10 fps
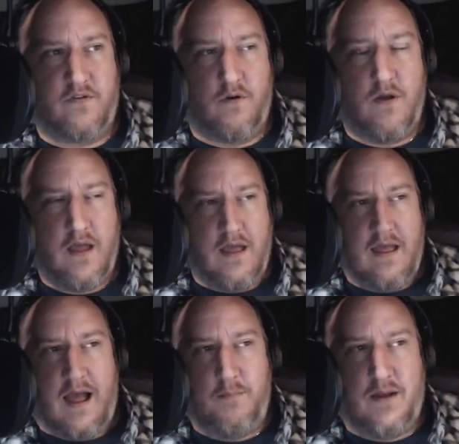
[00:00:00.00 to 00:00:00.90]
So
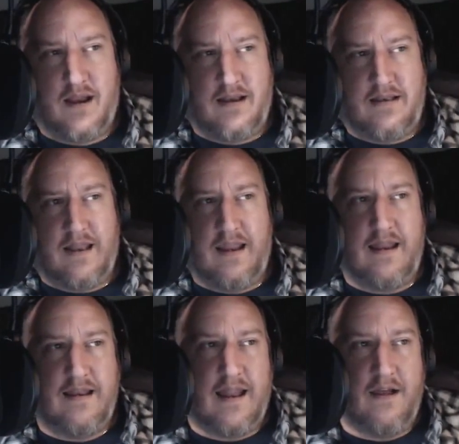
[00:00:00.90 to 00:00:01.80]
I'm kind of
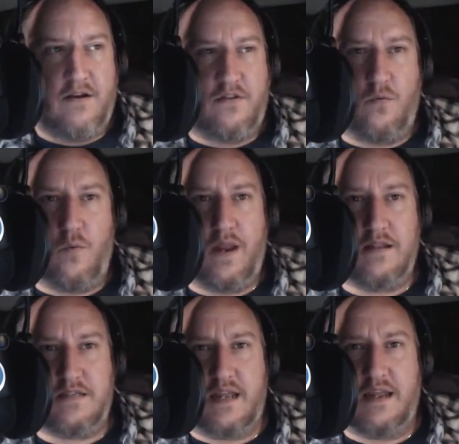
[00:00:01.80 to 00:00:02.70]
digging down into the
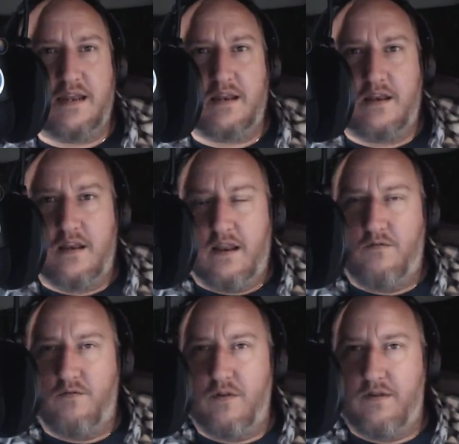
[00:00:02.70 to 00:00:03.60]
weeds again
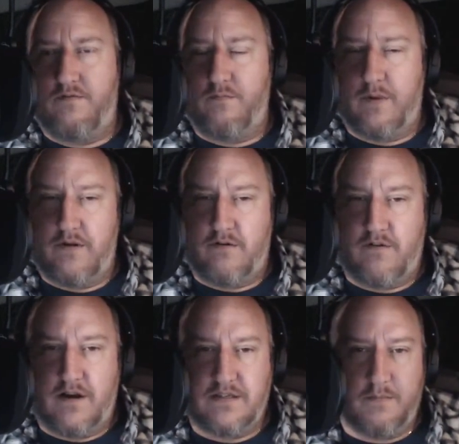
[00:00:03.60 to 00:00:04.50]
and really
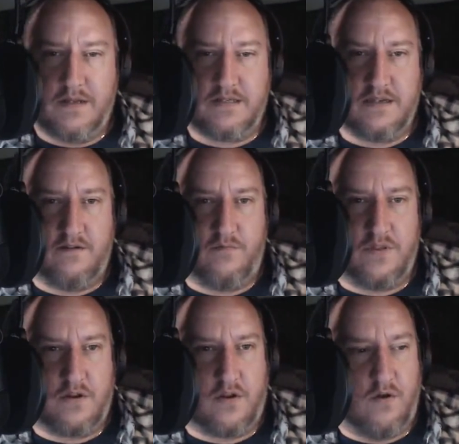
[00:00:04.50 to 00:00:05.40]
familiarizing myself
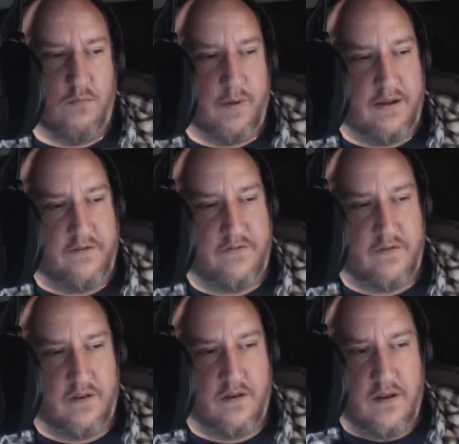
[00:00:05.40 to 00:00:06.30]
with the code base,
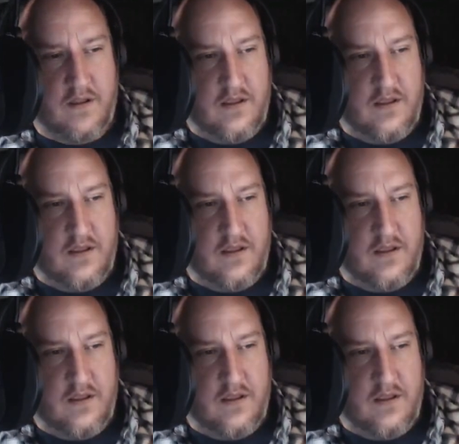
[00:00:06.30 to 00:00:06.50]
and